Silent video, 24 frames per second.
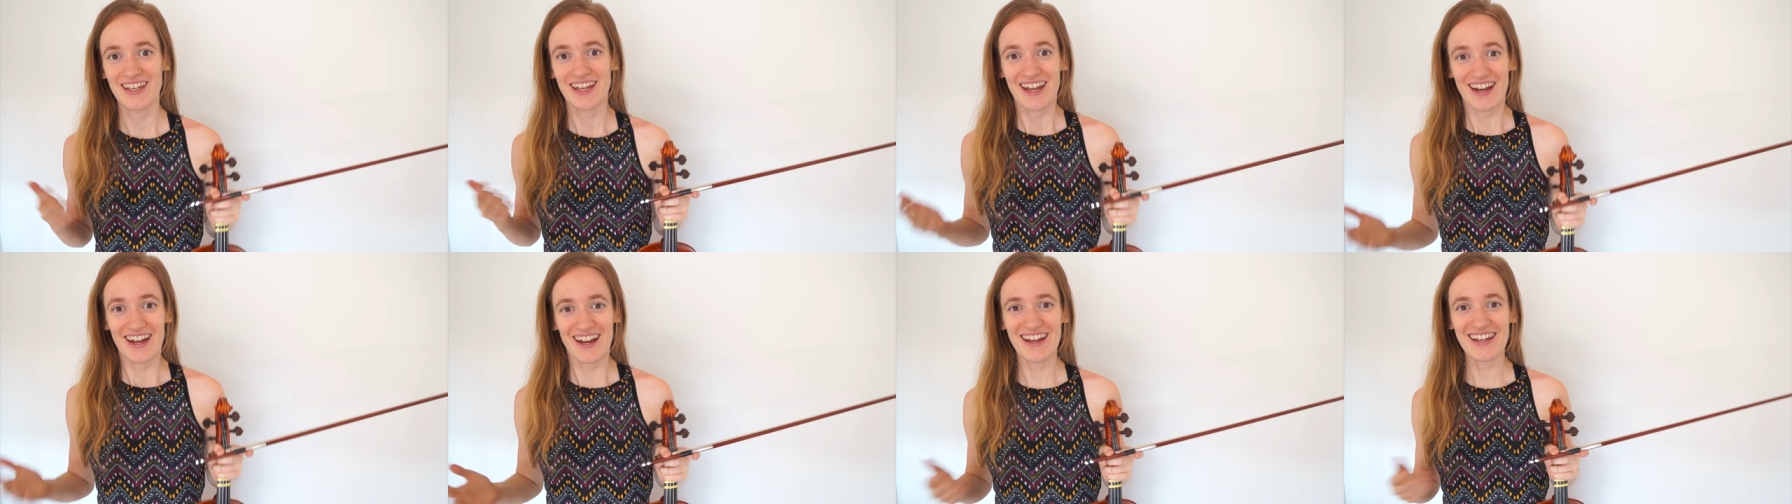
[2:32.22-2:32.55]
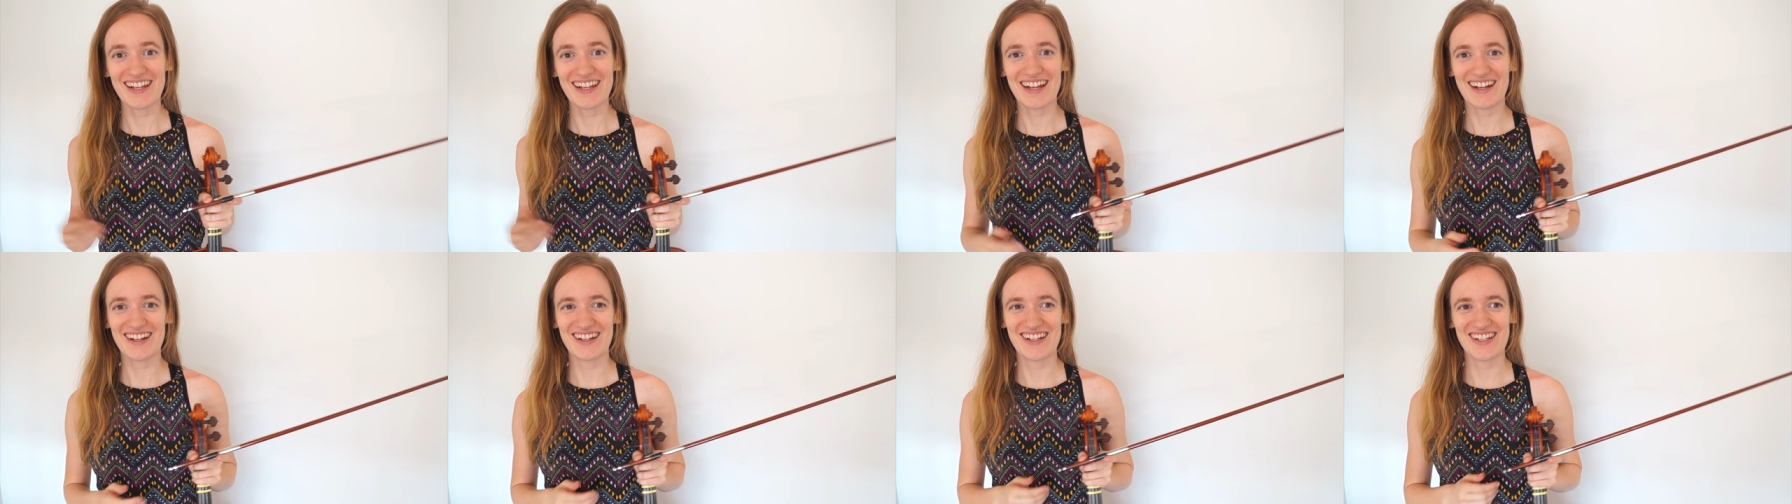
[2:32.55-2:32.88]

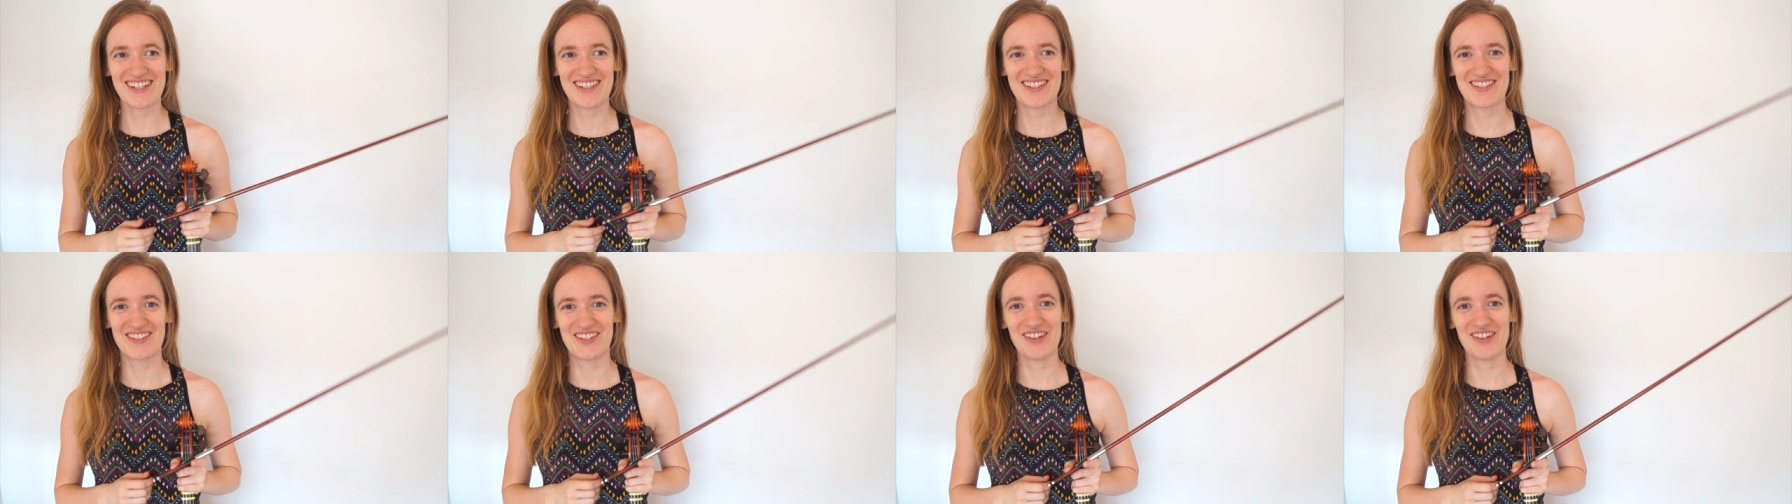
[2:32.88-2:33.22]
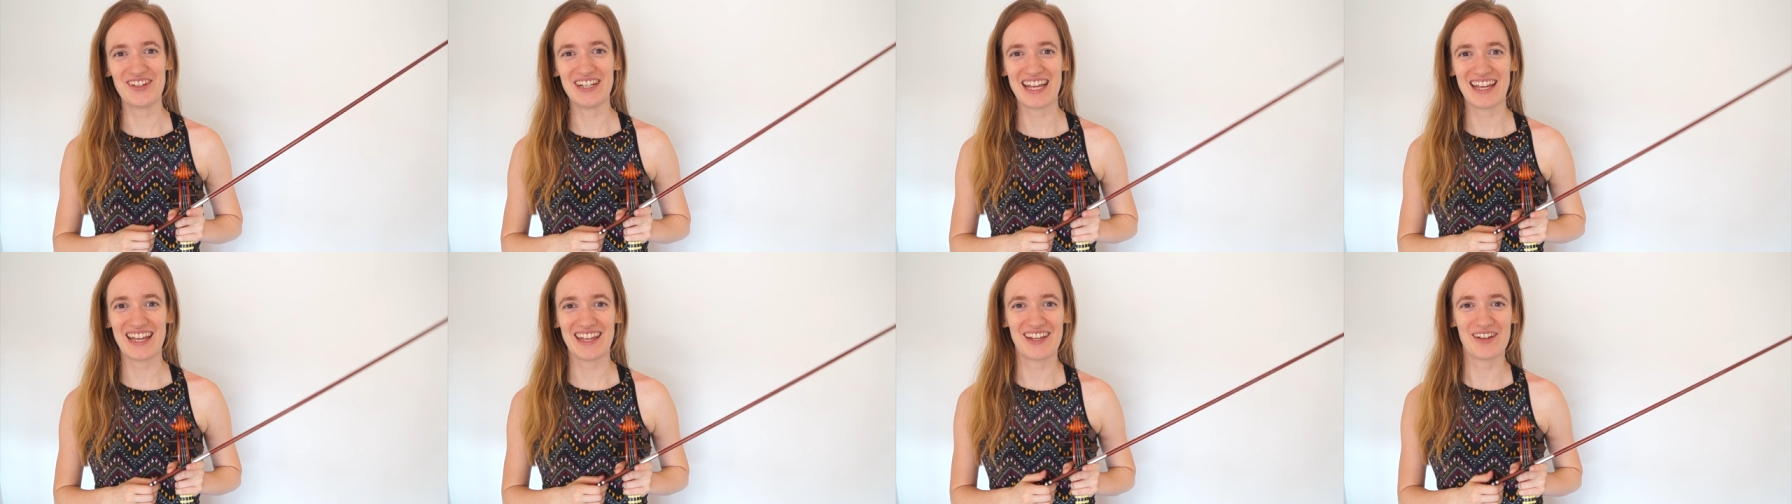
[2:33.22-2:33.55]
Hi there, it's
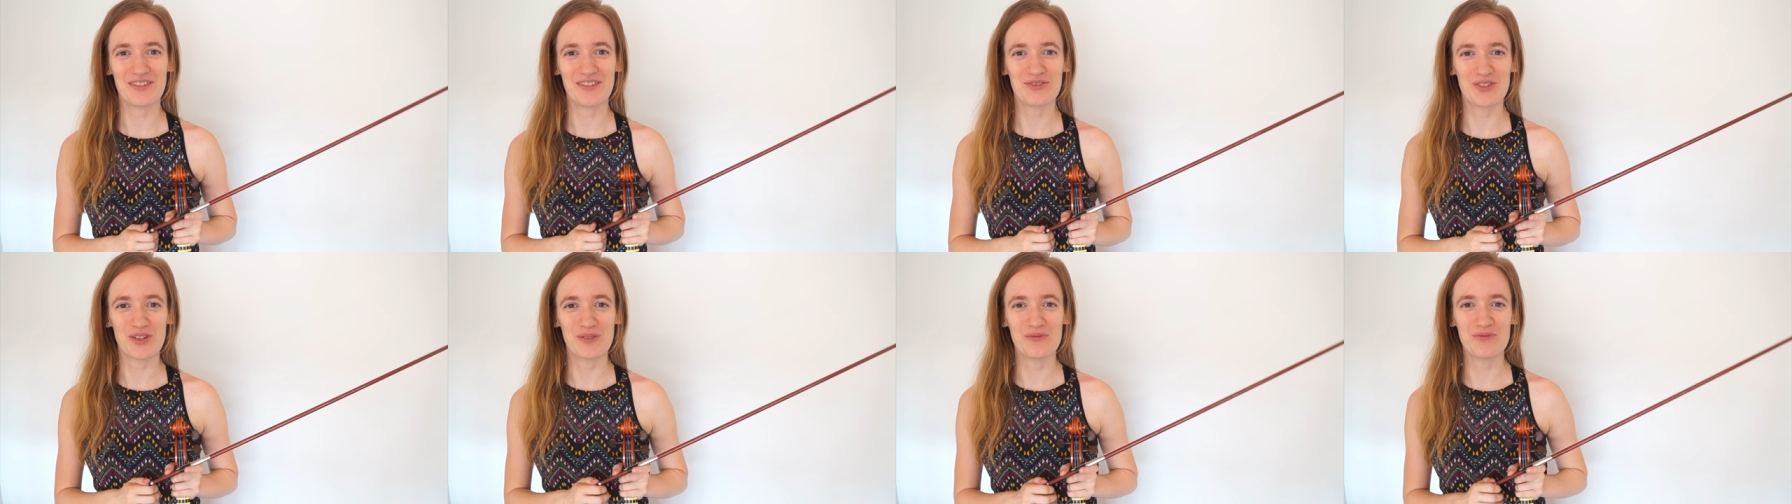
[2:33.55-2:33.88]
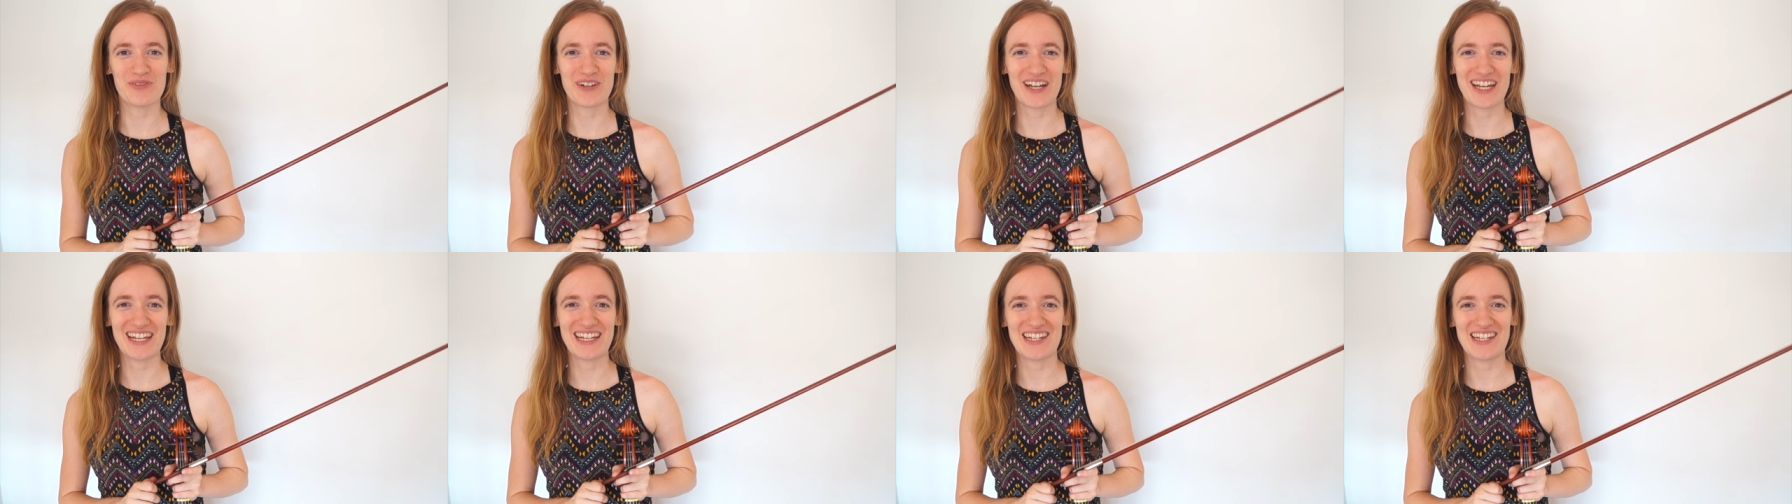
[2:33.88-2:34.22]
Julia here
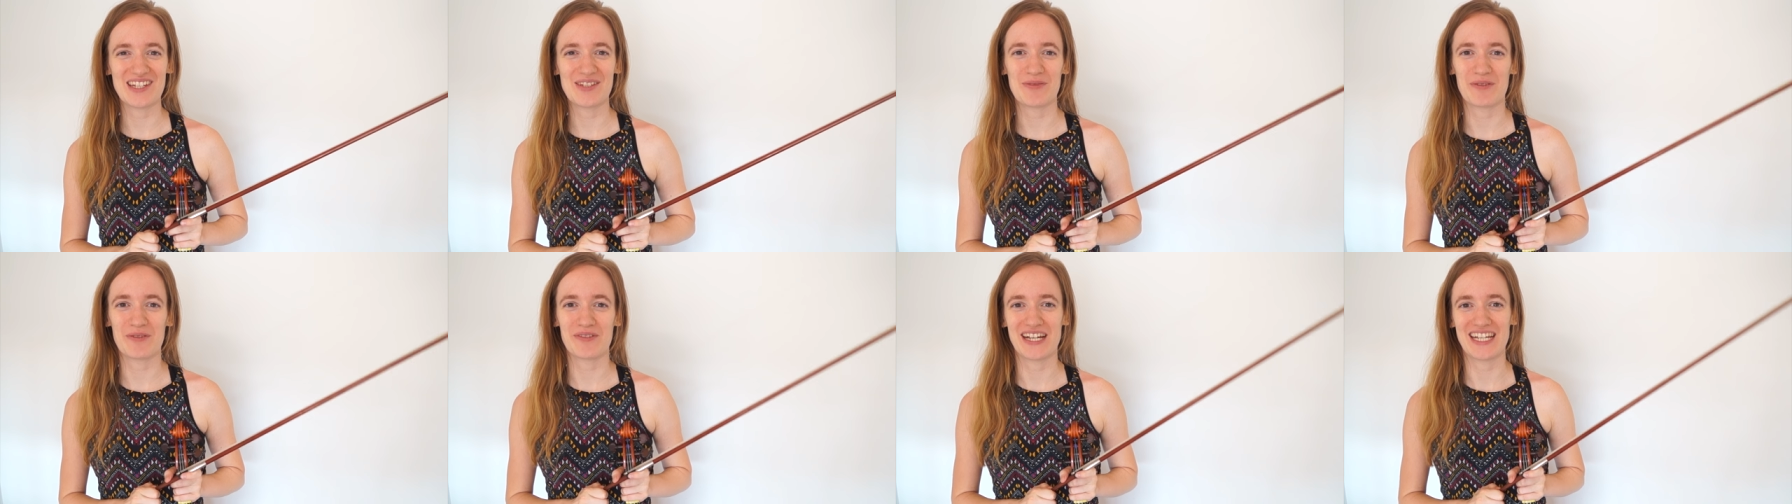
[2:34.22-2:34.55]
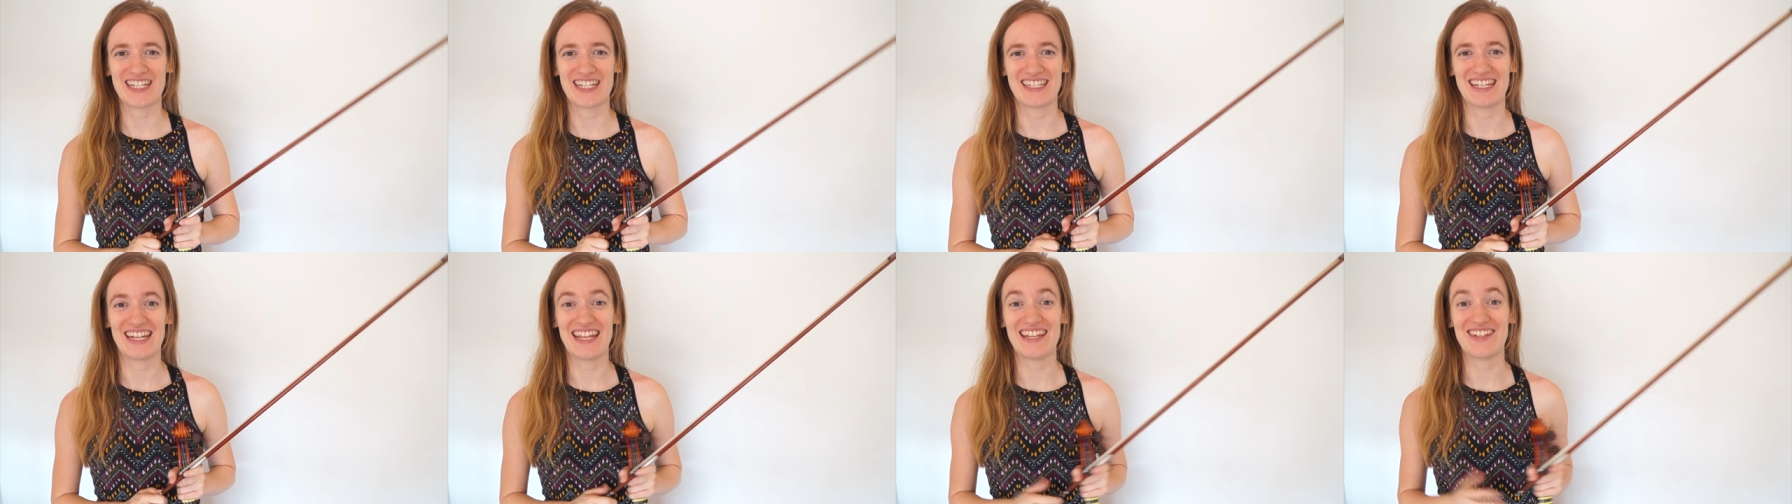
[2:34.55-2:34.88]
from Violinspiration